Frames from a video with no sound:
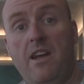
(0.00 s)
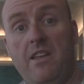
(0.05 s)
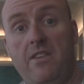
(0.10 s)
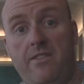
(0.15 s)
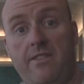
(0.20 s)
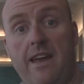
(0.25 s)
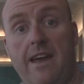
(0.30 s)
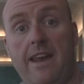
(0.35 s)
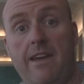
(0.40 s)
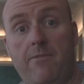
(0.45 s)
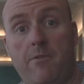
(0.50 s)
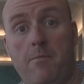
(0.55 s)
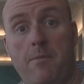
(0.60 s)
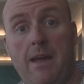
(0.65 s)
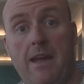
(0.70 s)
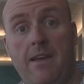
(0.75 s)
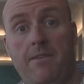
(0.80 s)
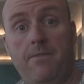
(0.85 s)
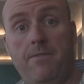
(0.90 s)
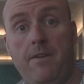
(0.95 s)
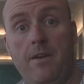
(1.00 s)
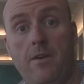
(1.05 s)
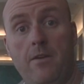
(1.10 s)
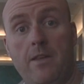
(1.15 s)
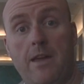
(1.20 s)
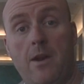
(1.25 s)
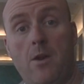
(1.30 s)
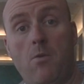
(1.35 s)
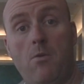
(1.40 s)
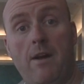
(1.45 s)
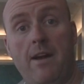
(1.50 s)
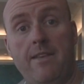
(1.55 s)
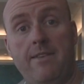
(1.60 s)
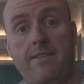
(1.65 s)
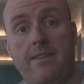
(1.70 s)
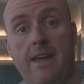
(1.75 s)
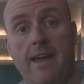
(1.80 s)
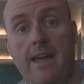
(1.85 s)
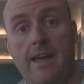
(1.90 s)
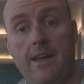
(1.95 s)
inside Everbank Field on a
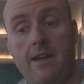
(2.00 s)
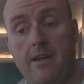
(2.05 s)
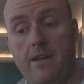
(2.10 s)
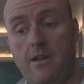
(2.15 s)
Wednesday.